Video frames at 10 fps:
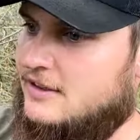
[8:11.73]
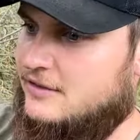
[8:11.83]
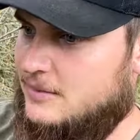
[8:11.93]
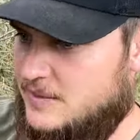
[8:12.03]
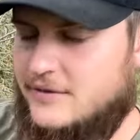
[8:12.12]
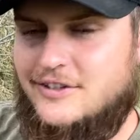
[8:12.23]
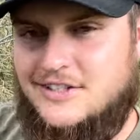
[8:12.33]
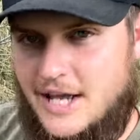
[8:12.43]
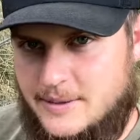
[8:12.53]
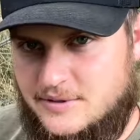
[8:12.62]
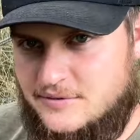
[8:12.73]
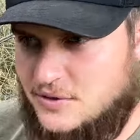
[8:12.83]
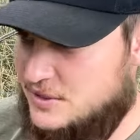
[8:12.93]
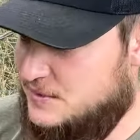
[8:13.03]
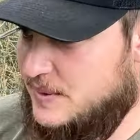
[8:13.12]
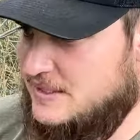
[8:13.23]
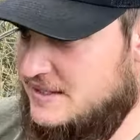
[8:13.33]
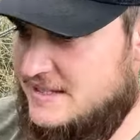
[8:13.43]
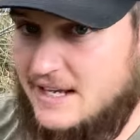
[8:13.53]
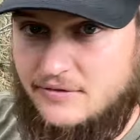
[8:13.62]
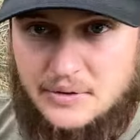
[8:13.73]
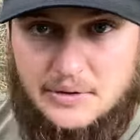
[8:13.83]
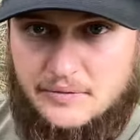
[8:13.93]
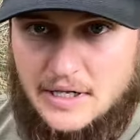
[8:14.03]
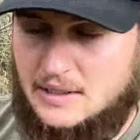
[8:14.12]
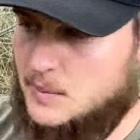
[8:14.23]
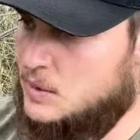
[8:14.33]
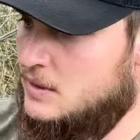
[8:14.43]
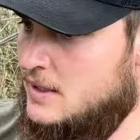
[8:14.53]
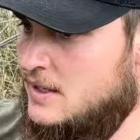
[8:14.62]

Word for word: from different types of tree species if they're available,